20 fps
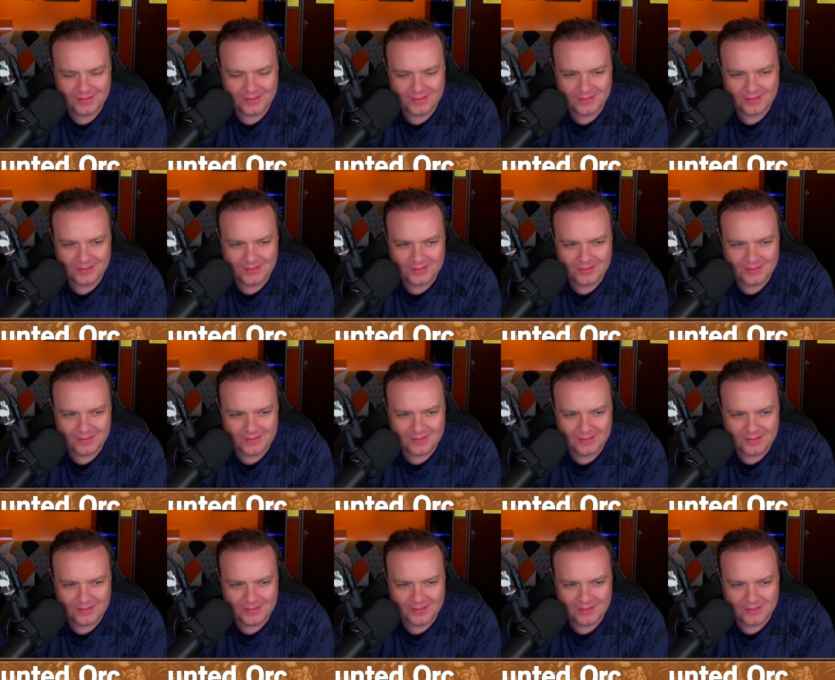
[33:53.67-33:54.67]

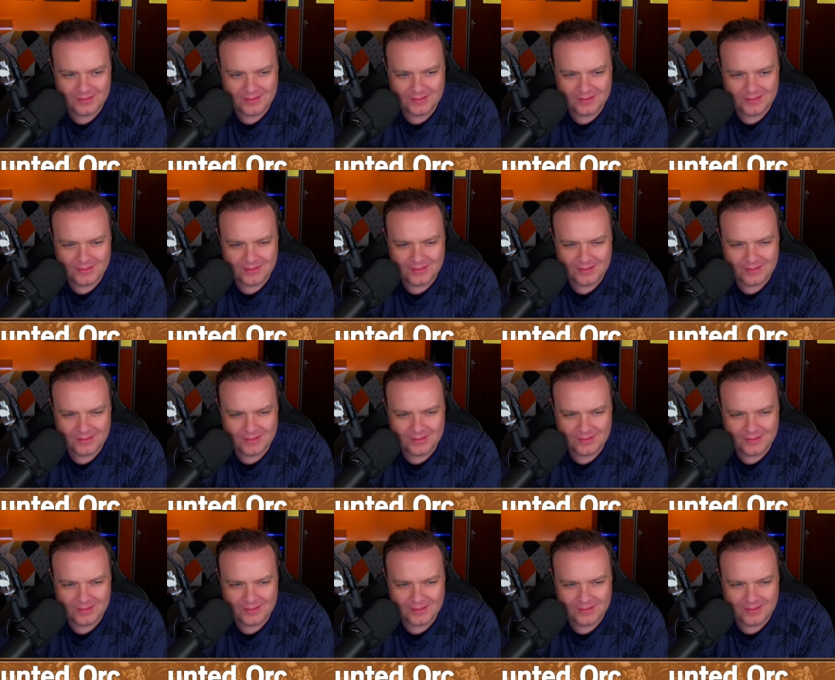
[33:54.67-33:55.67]

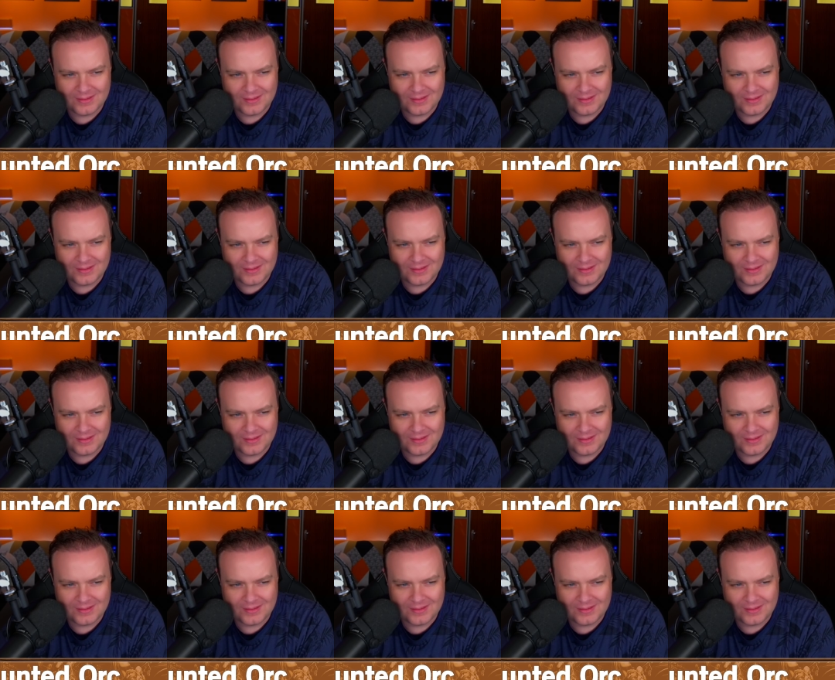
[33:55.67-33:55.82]
Nobody speaks.